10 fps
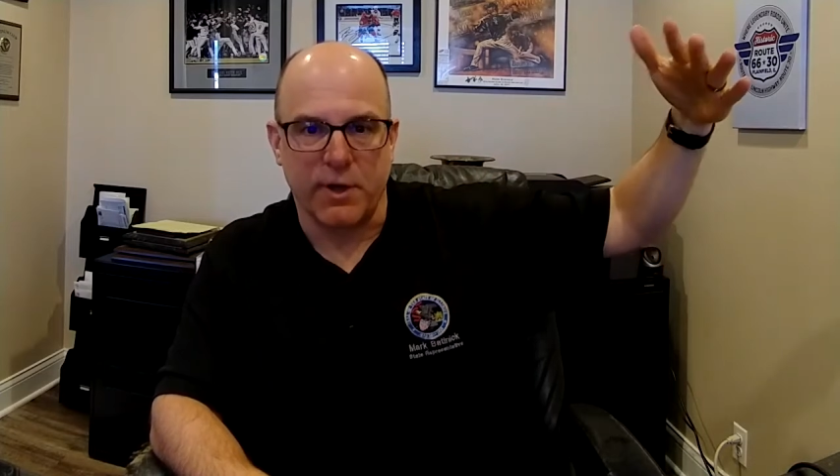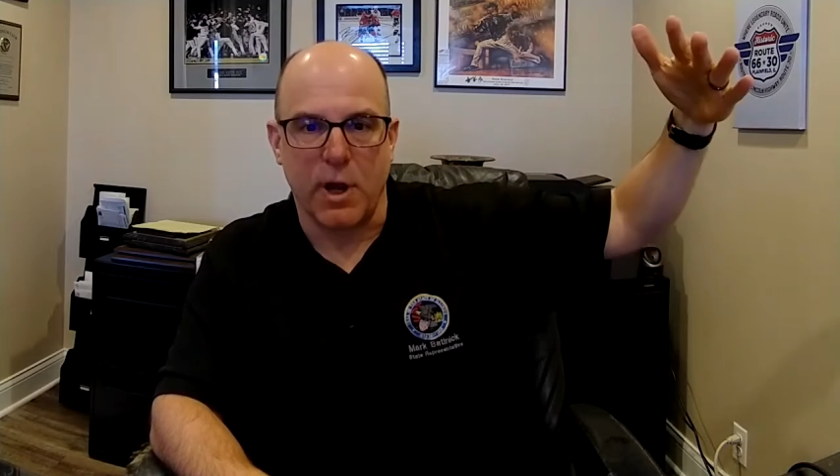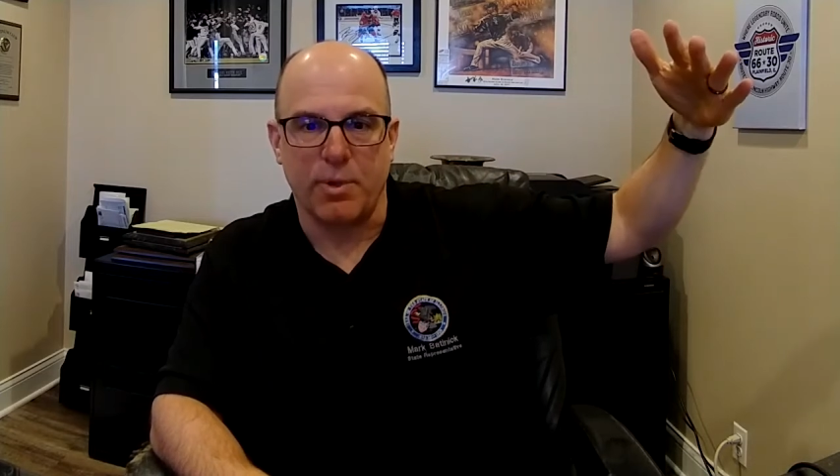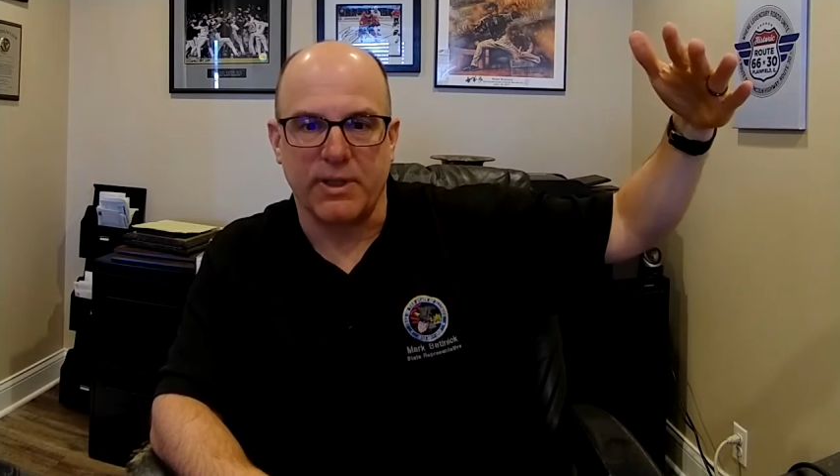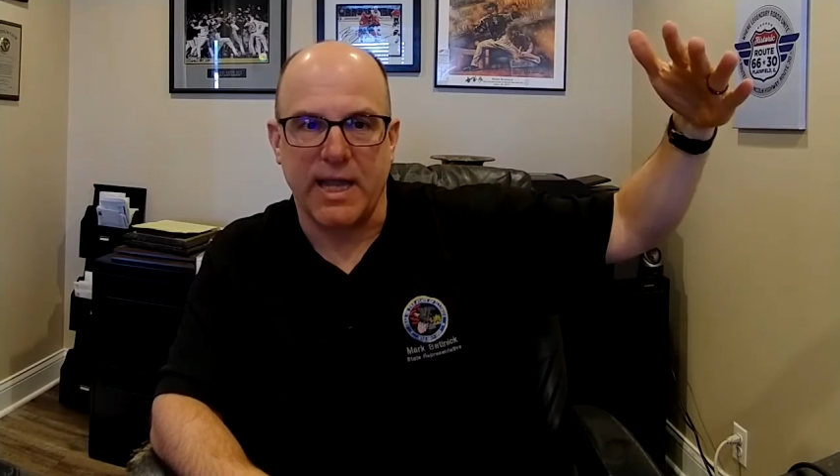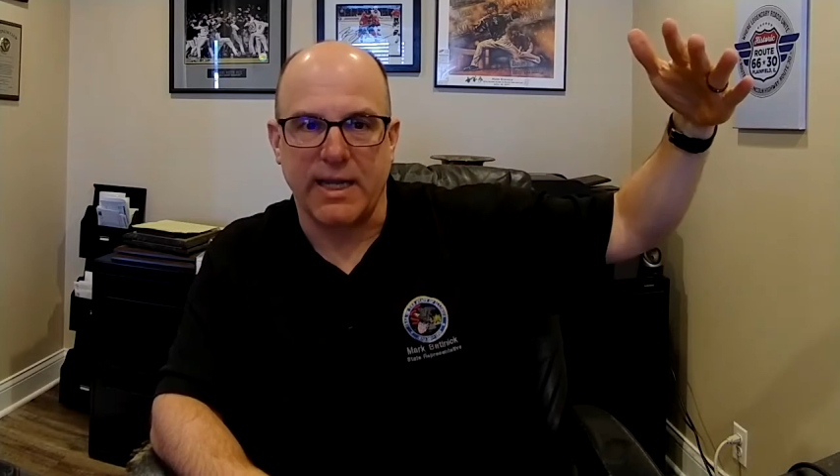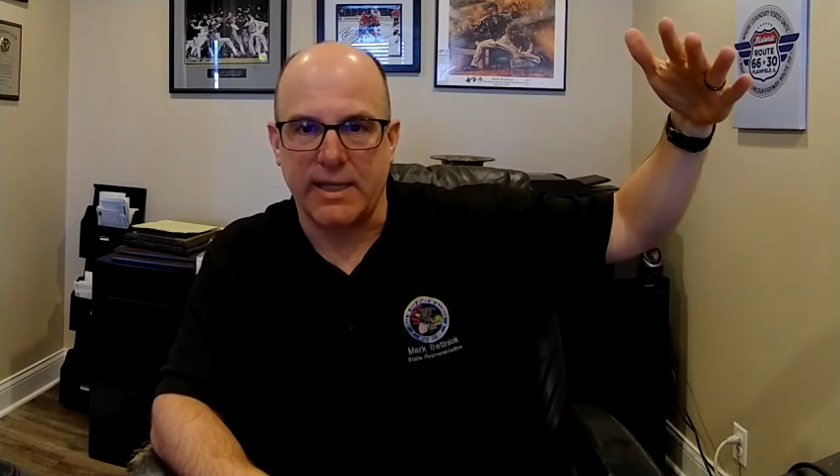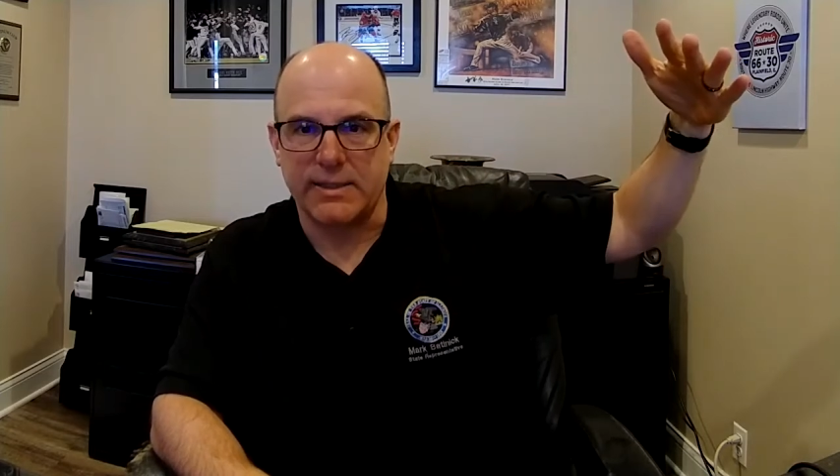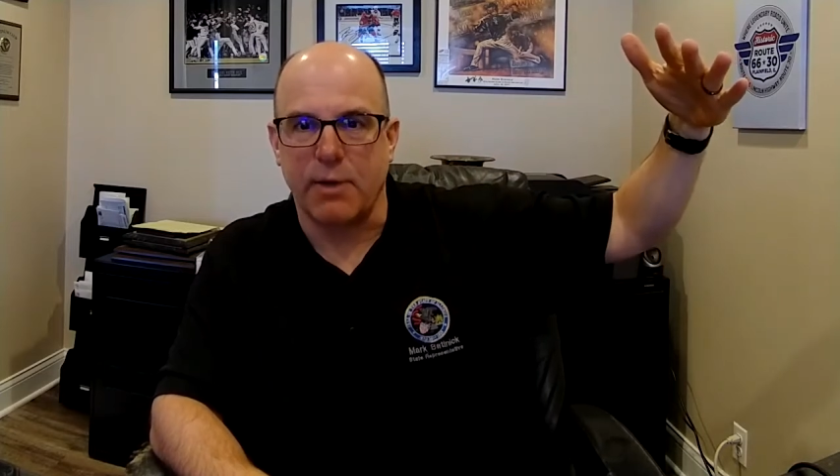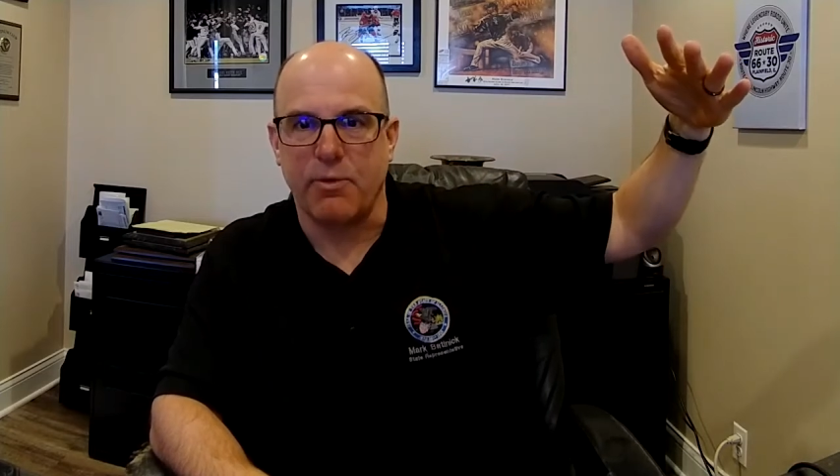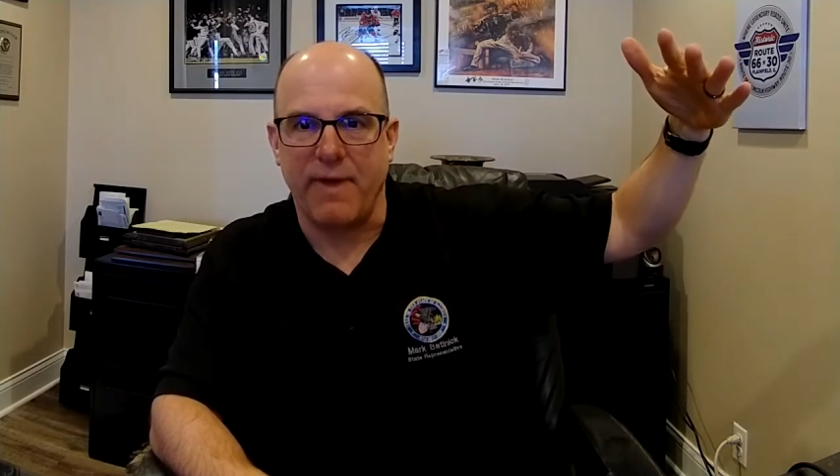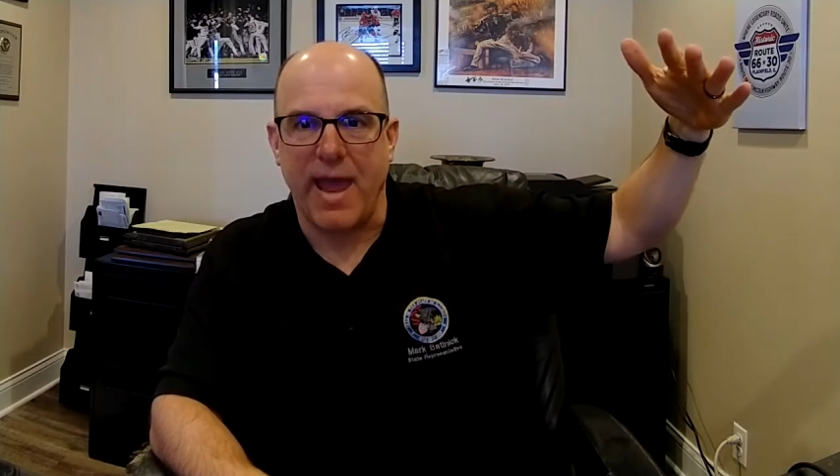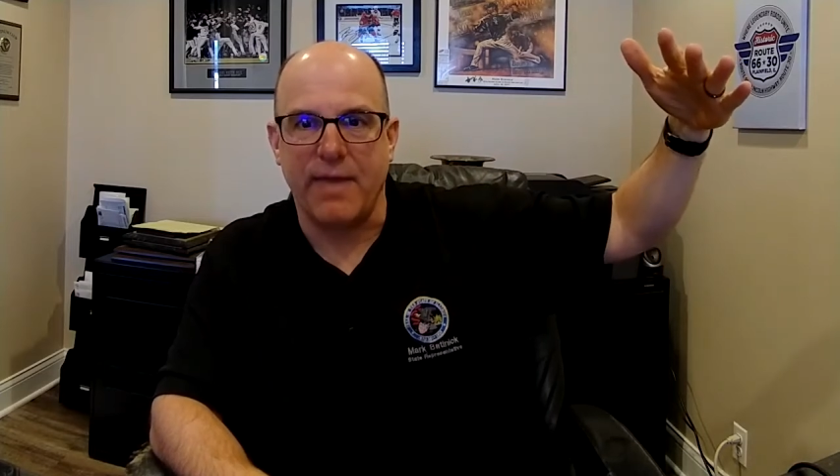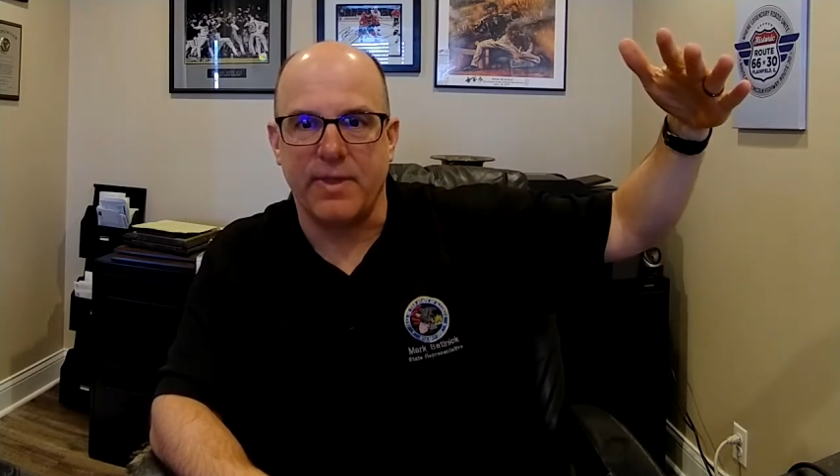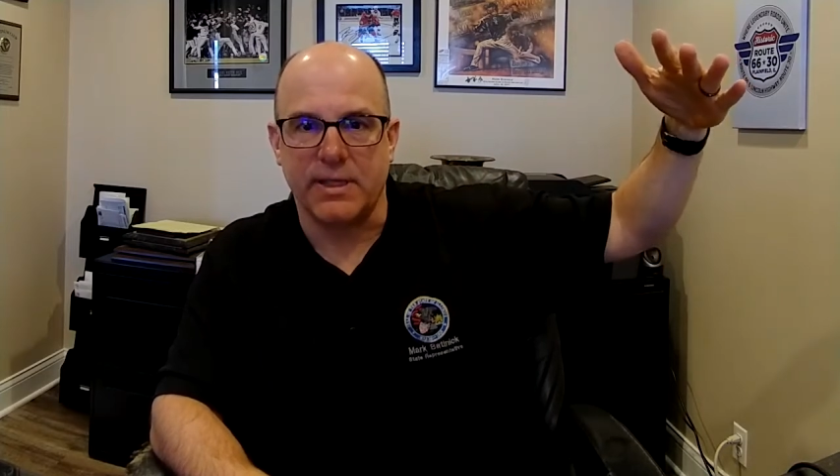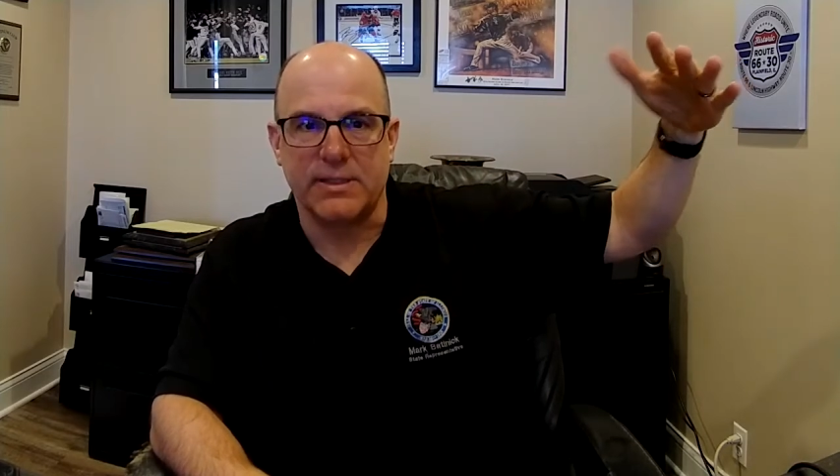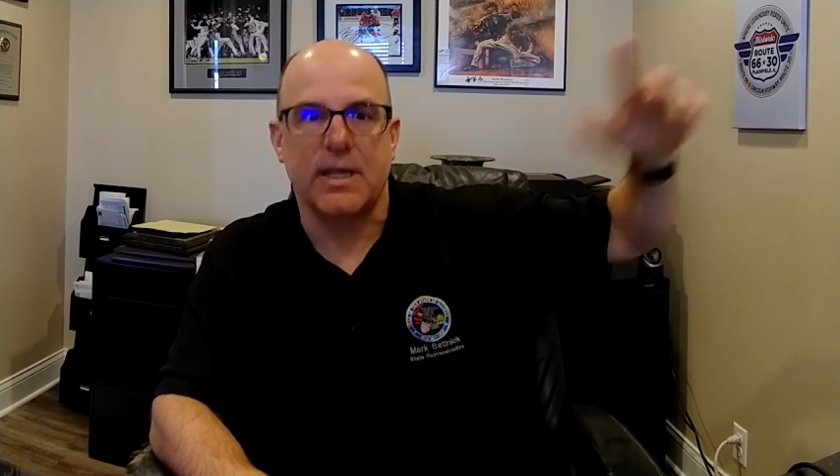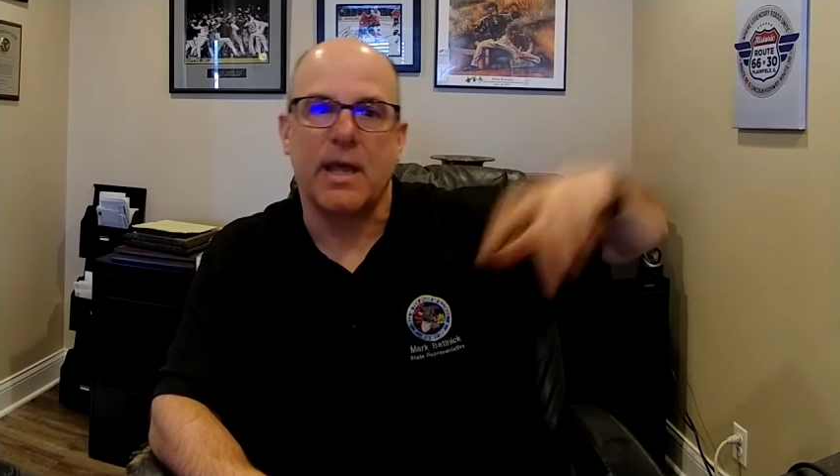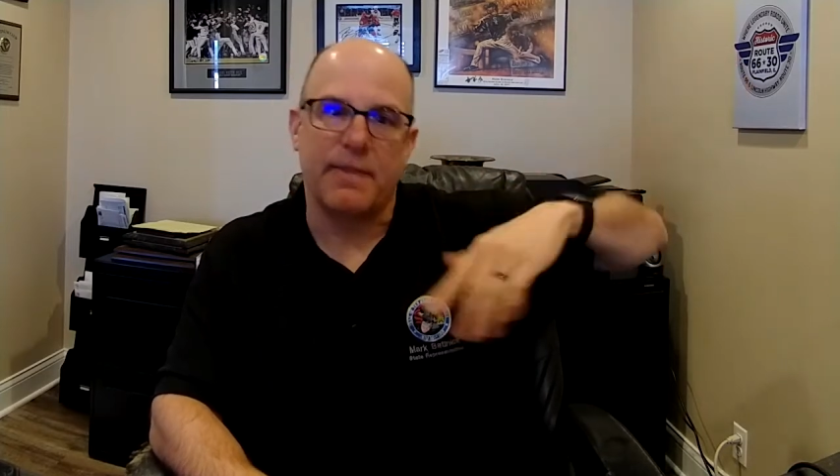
couple of decades that we've had this,